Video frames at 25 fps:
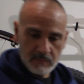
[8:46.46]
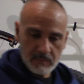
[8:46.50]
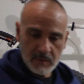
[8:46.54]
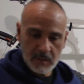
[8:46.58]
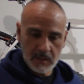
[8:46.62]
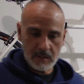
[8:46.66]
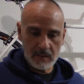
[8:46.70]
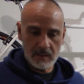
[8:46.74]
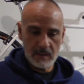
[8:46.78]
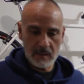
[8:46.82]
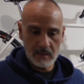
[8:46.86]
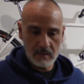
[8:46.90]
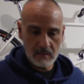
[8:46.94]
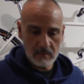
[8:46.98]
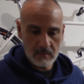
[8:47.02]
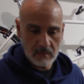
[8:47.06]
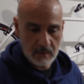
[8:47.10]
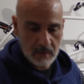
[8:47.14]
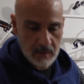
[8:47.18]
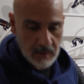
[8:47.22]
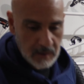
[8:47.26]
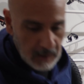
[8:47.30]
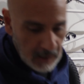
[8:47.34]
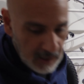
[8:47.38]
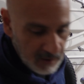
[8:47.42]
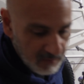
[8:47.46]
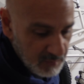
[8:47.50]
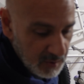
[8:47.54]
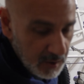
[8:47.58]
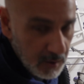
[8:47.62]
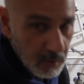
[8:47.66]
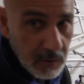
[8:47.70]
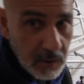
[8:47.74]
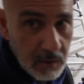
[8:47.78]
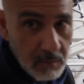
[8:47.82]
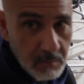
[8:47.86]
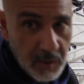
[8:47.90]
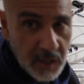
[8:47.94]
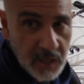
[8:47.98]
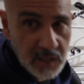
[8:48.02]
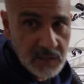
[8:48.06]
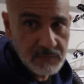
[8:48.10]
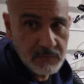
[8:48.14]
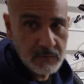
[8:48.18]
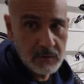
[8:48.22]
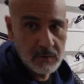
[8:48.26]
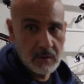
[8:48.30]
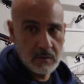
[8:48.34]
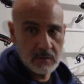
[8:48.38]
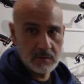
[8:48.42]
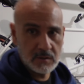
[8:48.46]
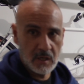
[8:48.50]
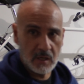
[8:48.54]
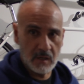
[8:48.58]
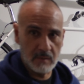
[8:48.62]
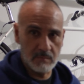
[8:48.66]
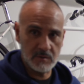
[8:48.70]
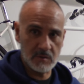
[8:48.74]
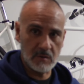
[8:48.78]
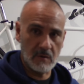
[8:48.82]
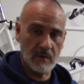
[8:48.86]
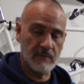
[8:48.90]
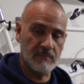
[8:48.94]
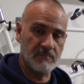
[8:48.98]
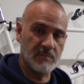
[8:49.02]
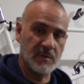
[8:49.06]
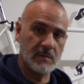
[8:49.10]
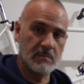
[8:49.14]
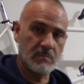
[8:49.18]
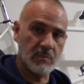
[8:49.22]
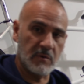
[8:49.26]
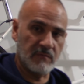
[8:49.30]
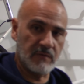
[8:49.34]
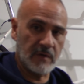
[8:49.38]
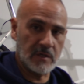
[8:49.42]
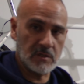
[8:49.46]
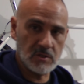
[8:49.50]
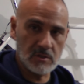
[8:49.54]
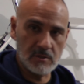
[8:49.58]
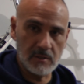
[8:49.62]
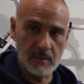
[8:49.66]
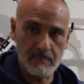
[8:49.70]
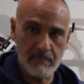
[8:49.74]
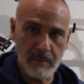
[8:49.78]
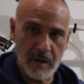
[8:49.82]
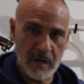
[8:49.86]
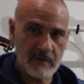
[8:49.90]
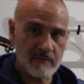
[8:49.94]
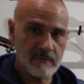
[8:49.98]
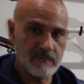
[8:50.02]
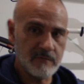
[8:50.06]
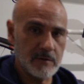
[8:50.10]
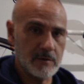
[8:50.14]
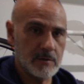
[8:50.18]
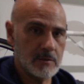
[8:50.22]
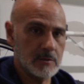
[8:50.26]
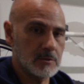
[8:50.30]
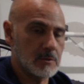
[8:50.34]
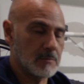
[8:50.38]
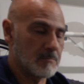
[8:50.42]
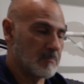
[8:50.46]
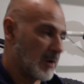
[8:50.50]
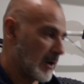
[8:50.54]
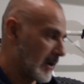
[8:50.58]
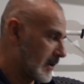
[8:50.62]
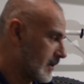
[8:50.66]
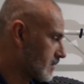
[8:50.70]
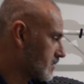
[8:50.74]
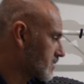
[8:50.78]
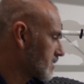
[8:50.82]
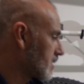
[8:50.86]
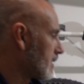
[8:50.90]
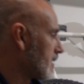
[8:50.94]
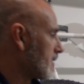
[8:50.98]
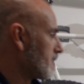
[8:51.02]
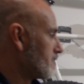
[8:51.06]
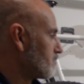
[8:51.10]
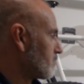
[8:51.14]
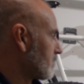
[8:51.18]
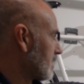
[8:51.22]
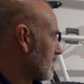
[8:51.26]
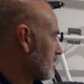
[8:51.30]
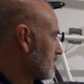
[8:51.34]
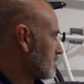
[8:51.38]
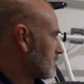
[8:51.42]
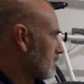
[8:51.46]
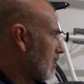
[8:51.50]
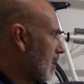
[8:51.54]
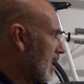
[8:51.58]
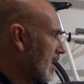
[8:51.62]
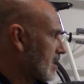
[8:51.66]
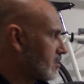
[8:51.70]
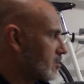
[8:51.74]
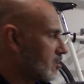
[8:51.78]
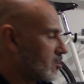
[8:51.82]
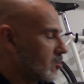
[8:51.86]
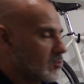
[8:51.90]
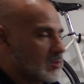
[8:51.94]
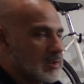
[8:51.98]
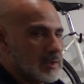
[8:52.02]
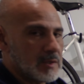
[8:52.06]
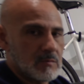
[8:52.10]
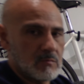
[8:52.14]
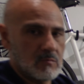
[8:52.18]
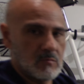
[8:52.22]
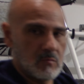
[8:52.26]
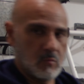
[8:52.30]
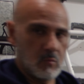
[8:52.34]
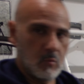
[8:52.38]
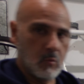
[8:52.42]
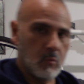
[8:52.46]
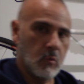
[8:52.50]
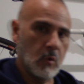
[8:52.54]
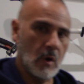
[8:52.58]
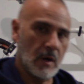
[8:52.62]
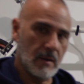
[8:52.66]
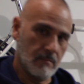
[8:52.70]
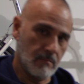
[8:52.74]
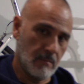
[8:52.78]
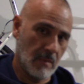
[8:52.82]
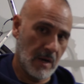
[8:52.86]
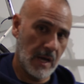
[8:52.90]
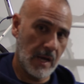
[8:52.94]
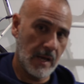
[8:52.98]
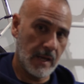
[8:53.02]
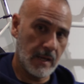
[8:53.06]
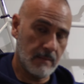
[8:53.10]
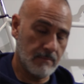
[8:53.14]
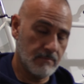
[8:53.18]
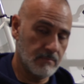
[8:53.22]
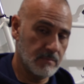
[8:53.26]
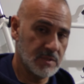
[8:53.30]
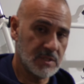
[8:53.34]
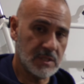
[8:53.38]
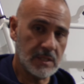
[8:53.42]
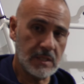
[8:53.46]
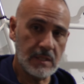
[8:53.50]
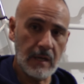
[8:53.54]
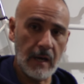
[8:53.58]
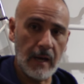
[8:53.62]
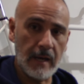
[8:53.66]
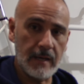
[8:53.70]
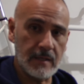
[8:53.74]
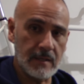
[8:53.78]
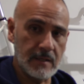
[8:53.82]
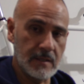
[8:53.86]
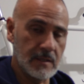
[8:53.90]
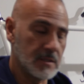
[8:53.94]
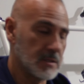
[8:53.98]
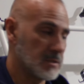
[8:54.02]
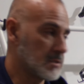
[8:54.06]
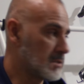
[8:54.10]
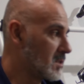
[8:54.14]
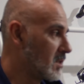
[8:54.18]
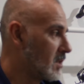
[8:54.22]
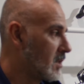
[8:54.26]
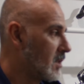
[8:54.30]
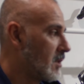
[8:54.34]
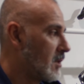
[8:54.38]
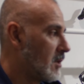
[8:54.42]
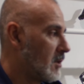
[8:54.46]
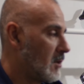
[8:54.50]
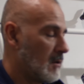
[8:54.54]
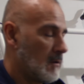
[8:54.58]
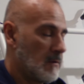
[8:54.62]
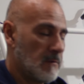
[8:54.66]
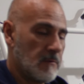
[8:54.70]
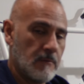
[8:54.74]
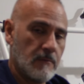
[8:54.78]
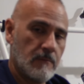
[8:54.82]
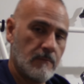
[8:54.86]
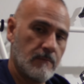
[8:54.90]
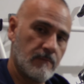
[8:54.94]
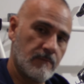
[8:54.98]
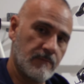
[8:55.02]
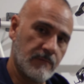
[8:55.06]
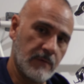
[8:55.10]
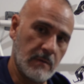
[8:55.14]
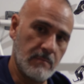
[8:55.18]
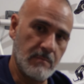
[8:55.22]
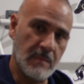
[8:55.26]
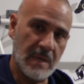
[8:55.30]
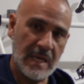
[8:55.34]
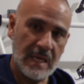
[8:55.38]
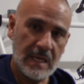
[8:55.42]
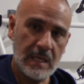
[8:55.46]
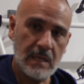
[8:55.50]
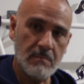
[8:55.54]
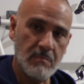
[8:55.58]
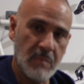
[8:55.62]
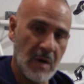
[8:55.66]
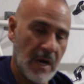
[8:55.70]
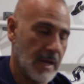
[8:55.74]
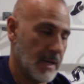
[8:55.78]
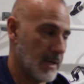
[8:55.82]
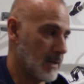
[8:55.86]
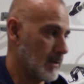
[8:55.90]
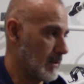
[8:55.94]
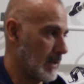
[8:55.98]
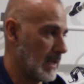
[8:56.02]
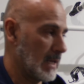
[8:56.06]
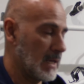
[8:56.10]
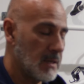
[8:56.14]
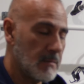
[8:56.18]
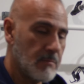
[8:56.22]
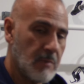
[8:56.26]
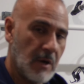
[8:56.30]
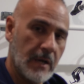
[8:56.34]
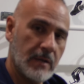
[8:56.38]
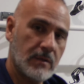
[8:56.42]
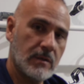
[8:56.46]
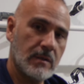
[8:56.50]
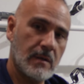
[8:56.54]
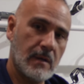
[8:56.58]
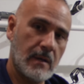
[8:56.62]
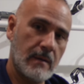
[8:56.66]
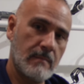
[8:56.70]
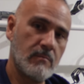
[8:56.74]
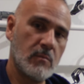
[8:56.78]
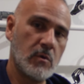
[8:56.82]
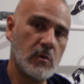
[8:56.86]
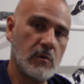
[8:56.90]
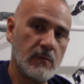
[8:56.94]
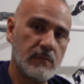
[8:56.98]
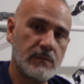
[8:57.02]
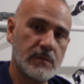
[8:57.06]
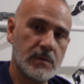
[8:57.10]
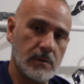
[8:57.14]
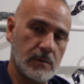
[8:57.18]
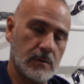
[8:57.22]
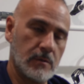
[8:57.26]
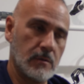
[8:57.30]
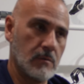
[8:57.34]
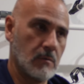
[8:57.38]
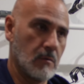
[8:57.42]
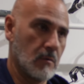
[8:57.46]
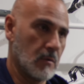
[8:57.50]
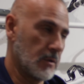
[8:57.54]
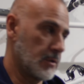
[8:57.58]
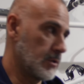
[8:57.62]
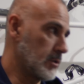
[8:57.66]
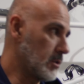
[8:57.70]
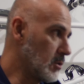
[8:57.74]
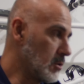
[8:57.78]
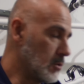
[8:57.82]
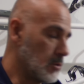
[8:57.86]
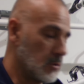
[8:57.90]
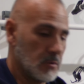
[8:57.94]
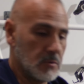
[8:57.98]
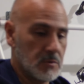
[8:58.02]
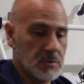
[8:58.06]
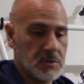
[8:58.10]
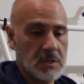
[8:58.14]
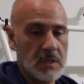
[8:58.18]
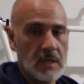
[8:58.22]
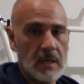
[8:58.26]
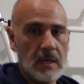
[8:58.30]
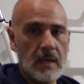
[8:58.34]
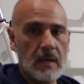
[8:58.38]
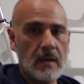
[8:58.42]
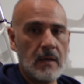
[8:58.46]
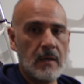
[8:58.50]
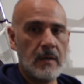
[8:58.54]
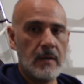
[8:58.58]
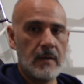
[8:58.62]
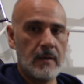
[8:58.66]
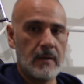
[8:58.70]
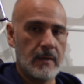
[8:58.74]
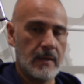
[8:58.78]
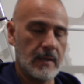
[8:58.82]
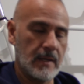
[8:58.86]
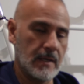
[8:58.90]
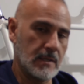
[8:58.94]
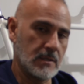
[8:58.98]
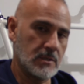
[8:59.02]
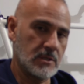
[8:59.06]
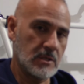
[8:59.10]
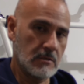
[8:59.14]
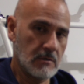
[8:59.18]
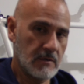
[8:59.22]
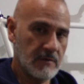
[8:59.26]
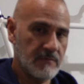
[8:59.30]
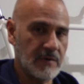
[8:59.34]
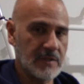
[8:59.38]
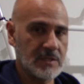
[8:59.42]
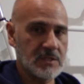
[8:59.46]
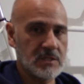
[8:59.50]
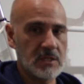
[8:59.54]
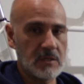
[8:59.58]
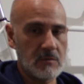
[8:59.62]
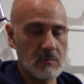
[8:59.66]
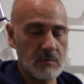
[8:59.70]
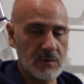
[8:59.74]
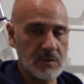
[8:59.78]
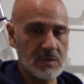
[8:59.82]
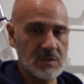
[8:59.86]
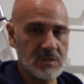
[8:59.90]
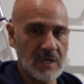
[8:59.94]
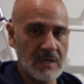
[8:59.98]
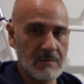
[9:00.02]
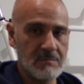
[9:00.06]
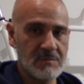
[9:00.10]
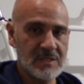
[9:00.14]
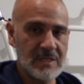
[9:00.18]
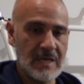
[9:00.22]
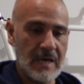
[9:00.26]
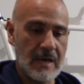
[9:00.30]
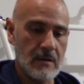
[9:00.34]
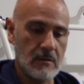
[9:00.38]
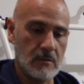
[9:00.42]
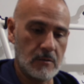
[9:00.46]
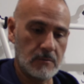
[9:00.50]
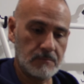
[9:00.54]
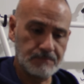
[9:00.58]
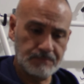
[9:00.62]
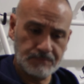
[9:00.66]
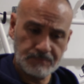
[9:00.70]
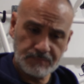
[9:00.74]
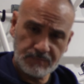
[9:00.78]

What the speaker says: me, I've been around bikes for a long time, so I've been professionally bike fitted to bikes. So I know that what my seat height is from any bike. Any bike that I move to or use, and generally if I stick with the same saddle,